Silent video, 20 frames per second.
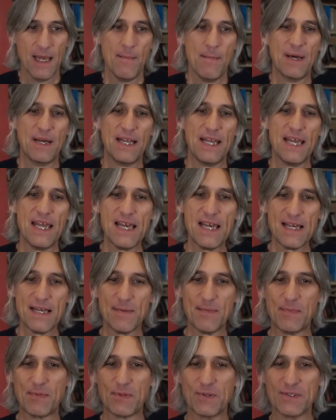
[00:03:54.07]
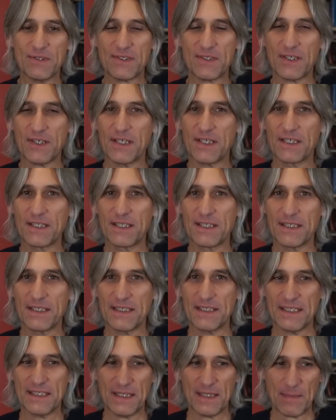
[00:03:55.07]
But here, Bronstein
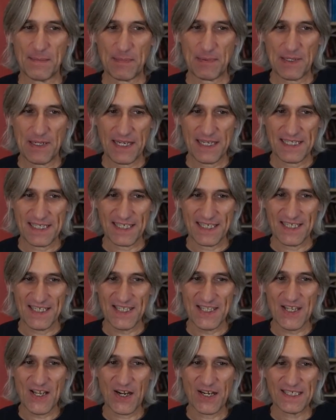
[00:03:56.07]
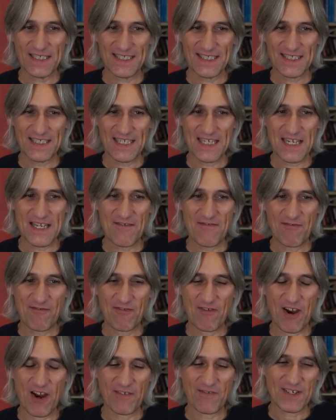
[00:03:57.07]
played knight
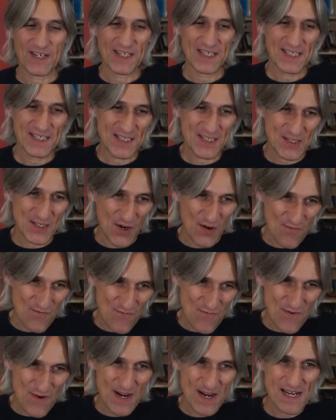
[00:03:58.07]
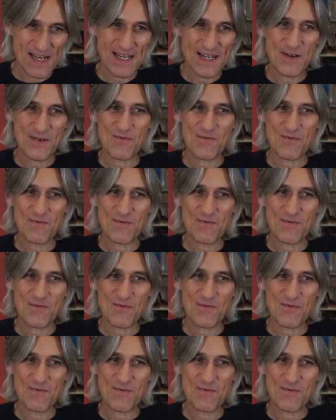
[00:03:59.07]
d5. Now, this is a really